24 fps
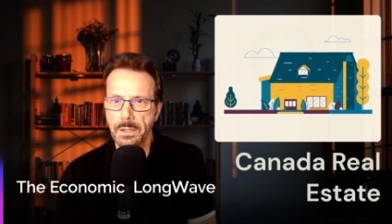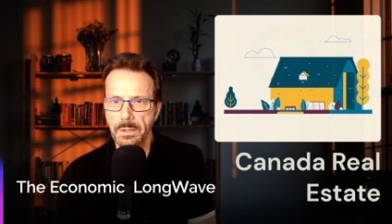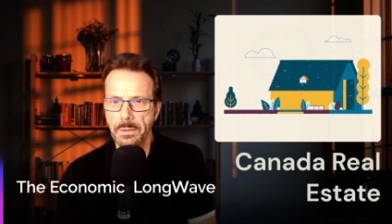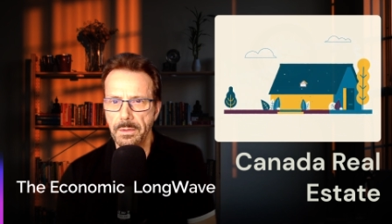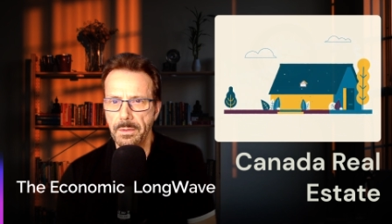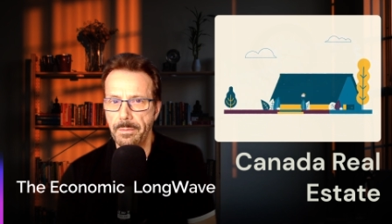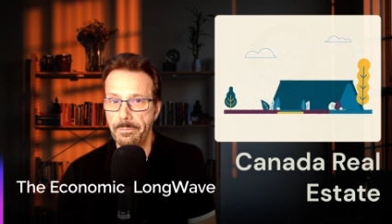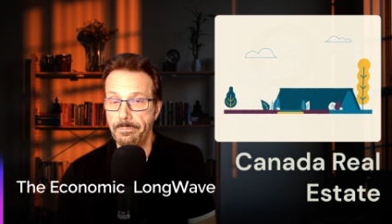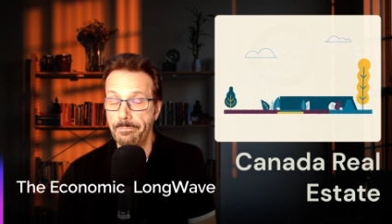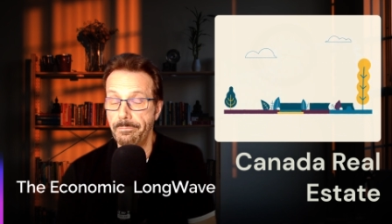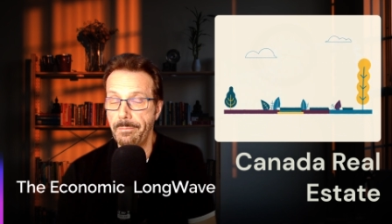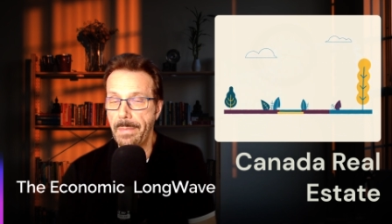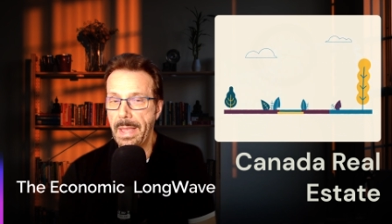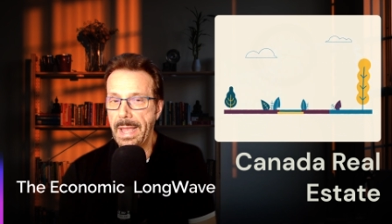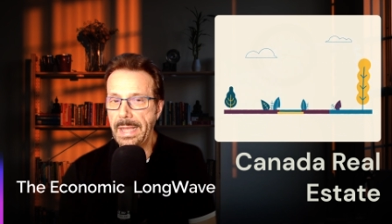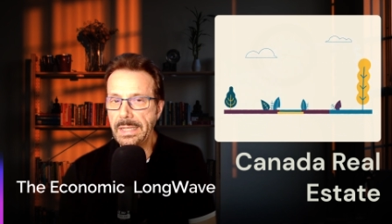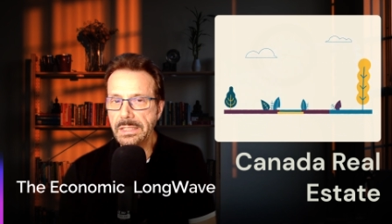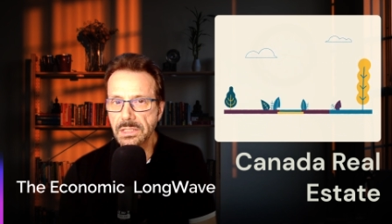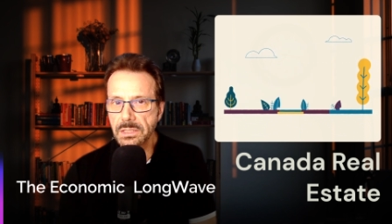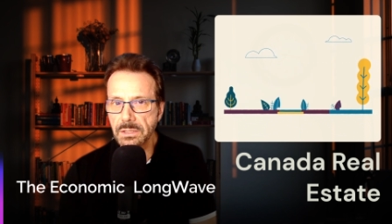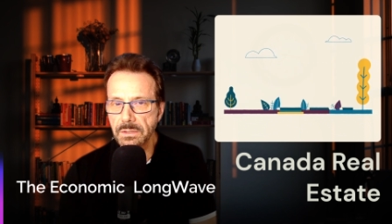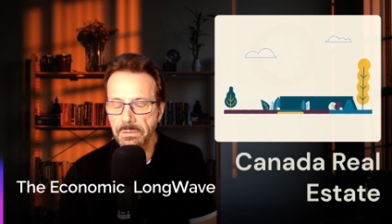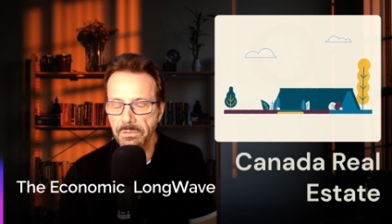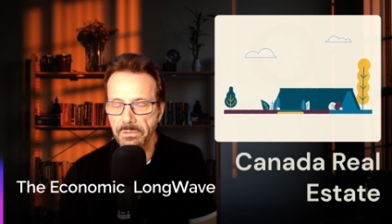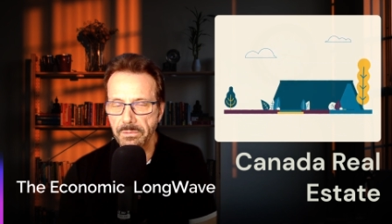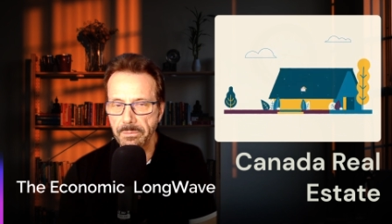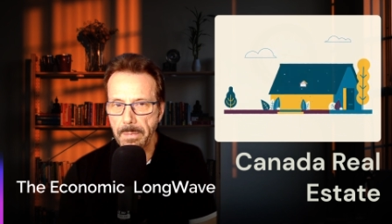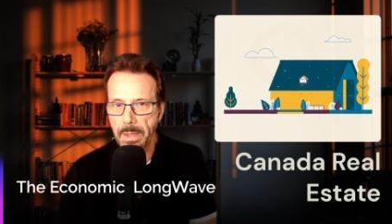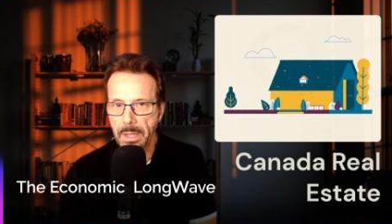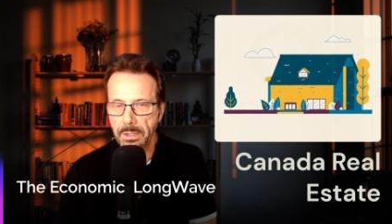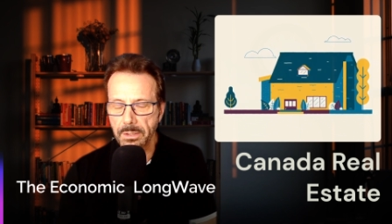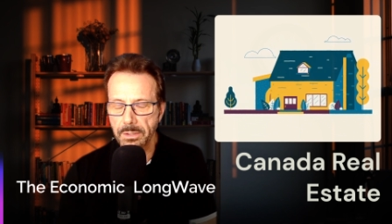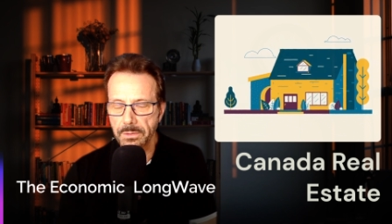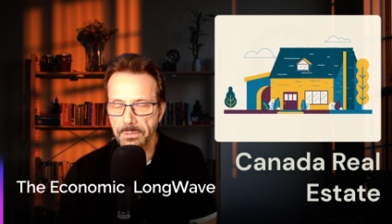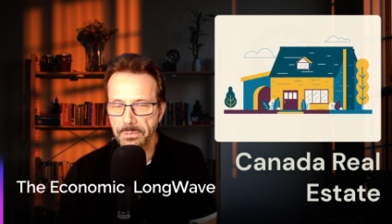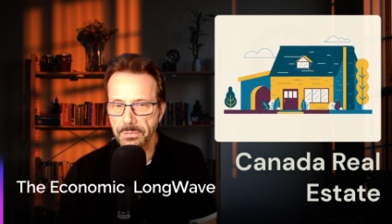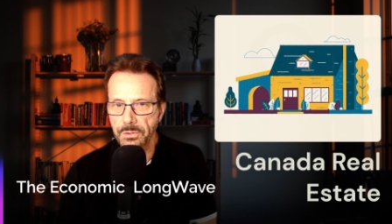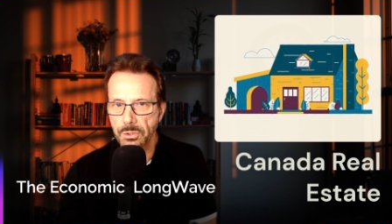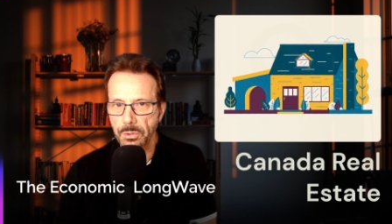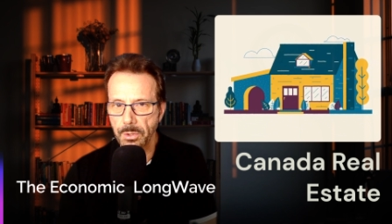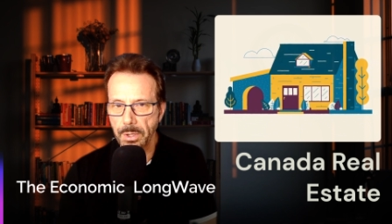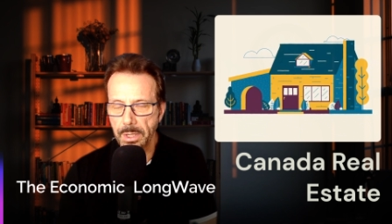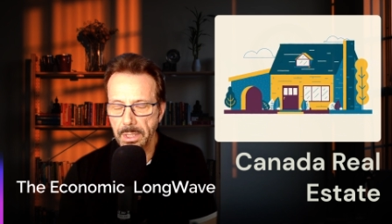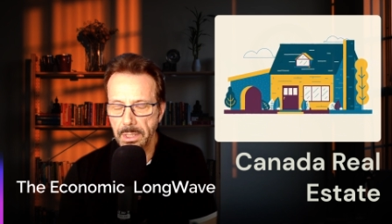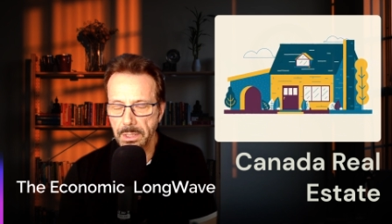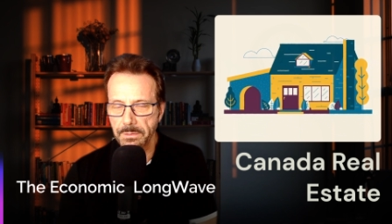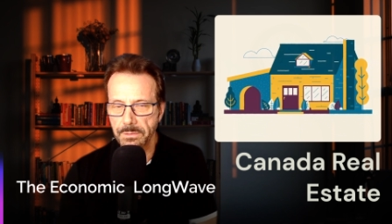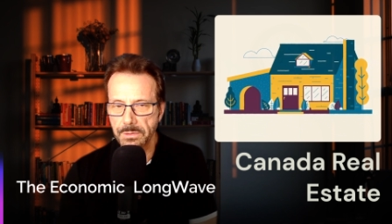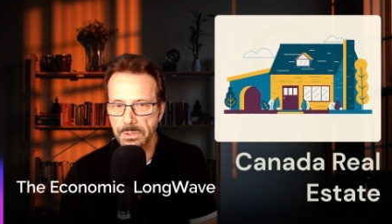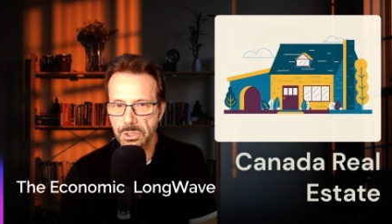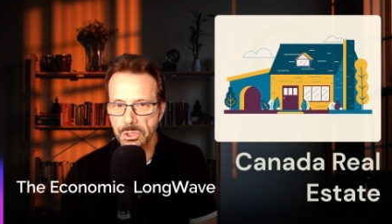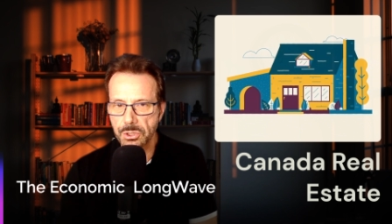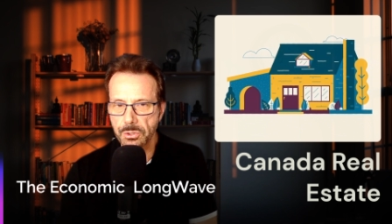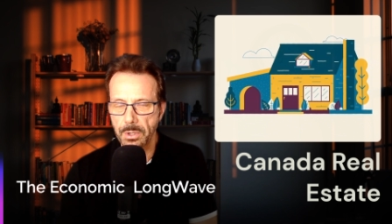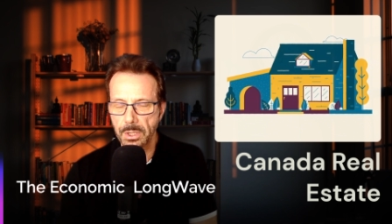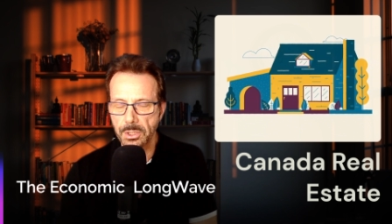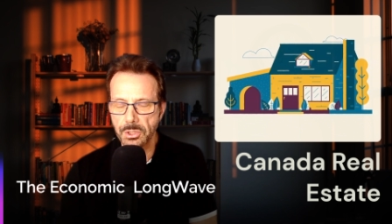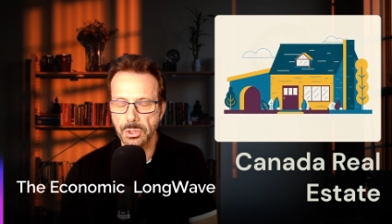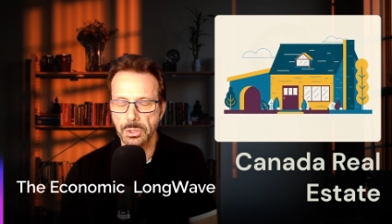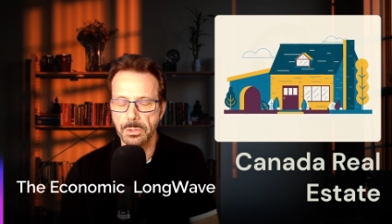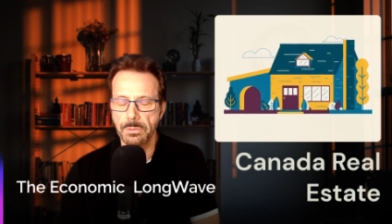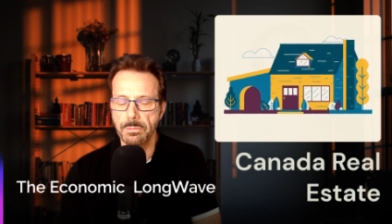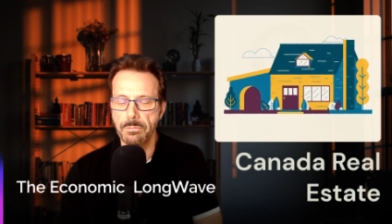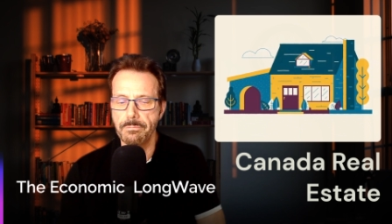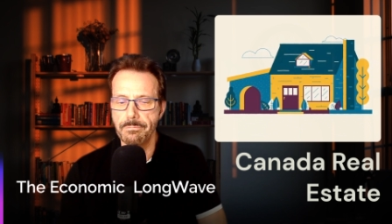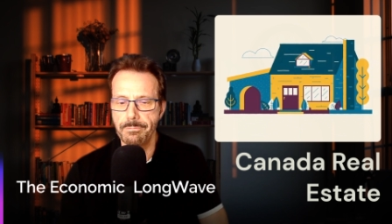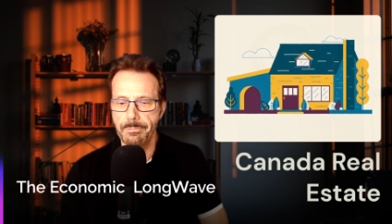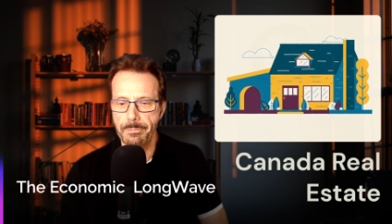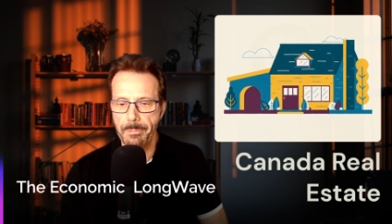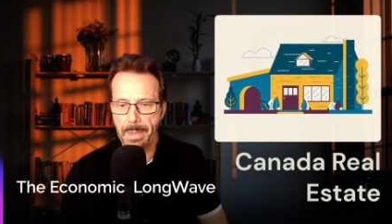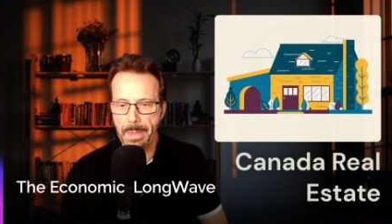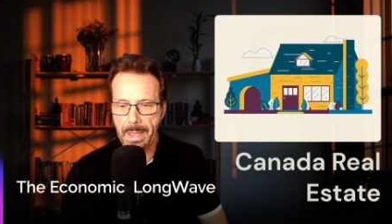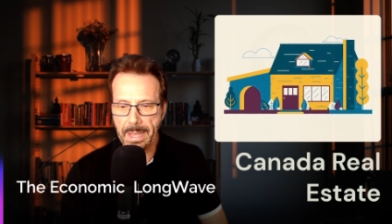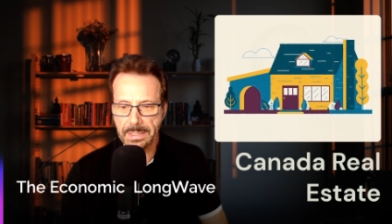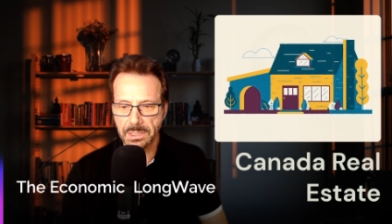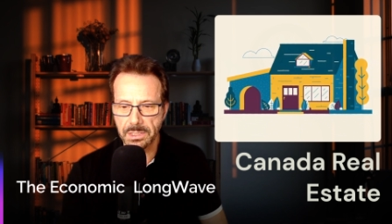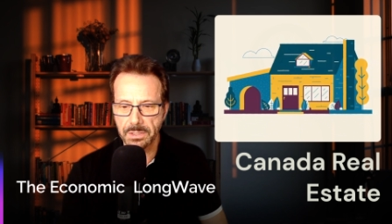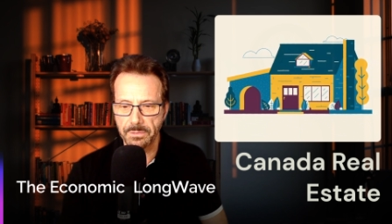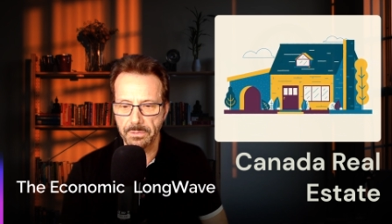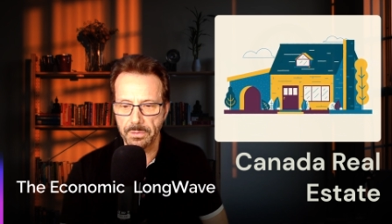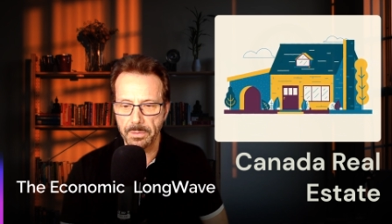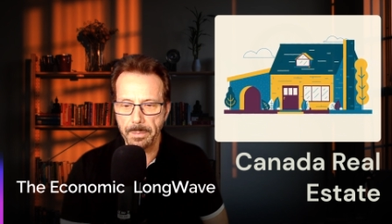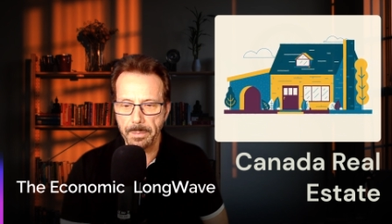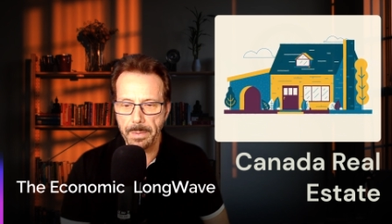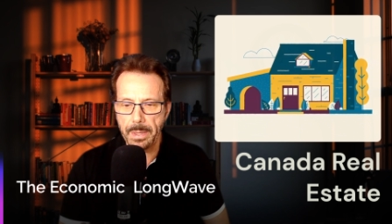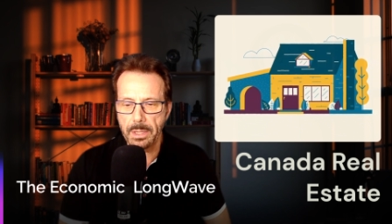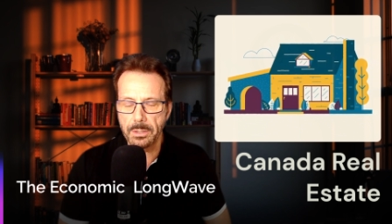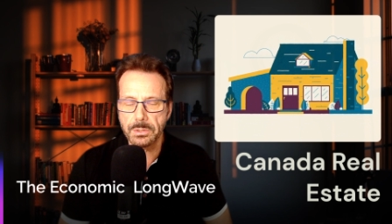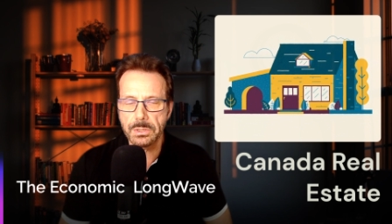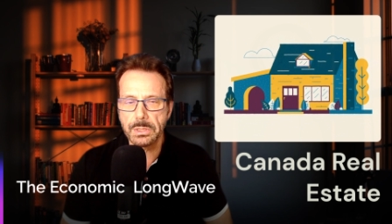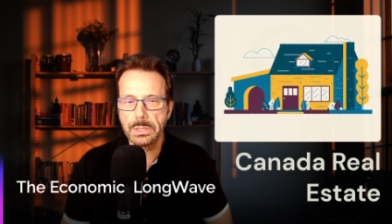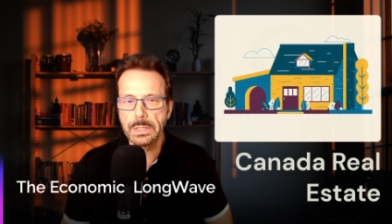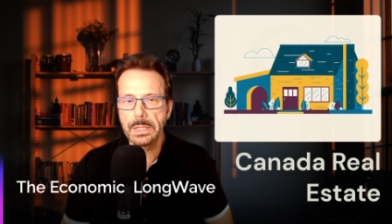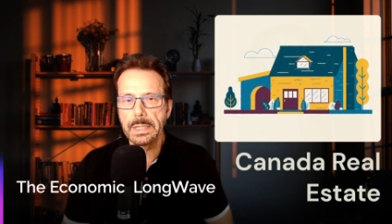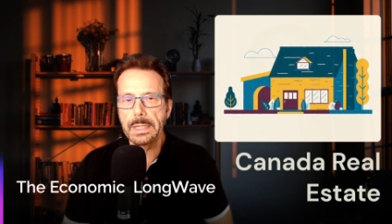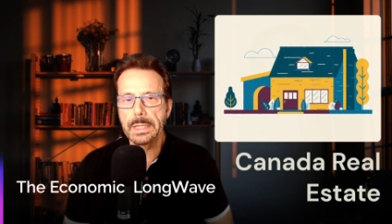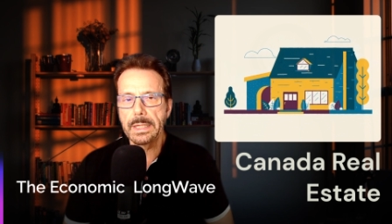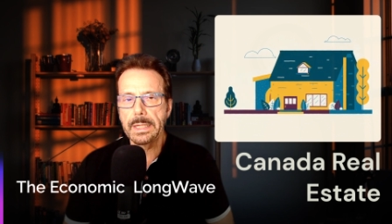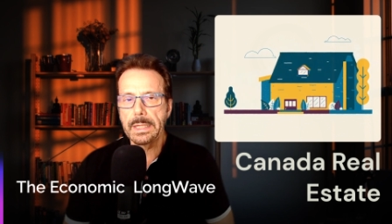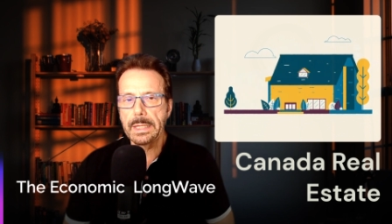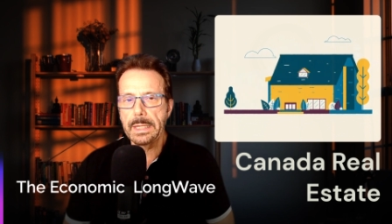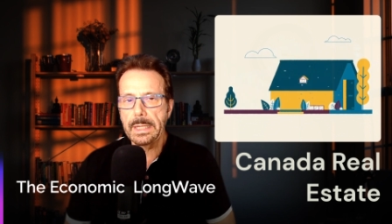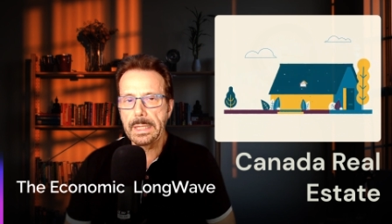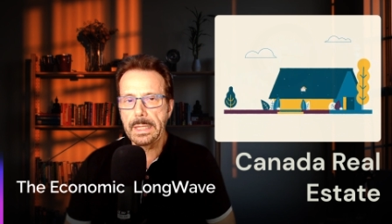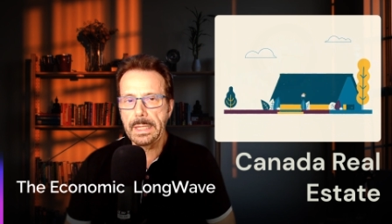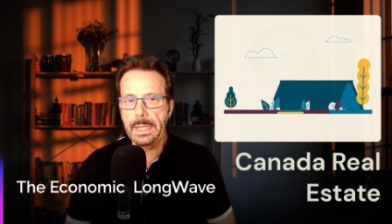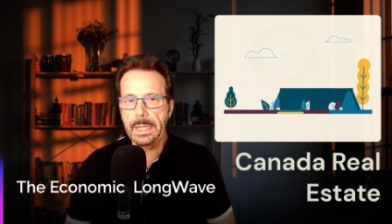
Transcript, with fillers: Uh, a massive amount of creative destruction, massive amount,